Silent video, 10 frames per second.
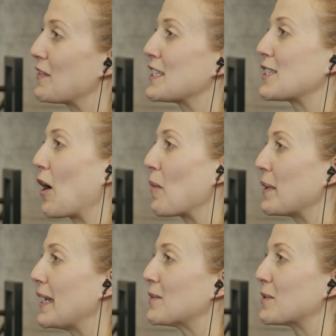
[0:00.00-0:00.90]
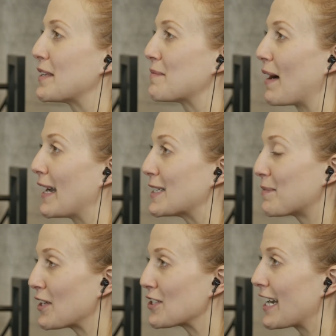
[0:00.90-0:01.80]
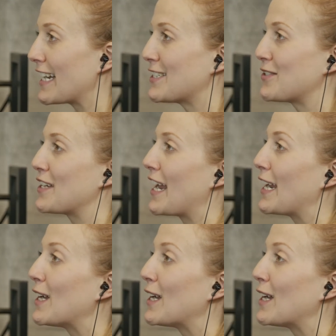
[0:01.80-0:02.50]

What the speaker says: this topic with my special guest today,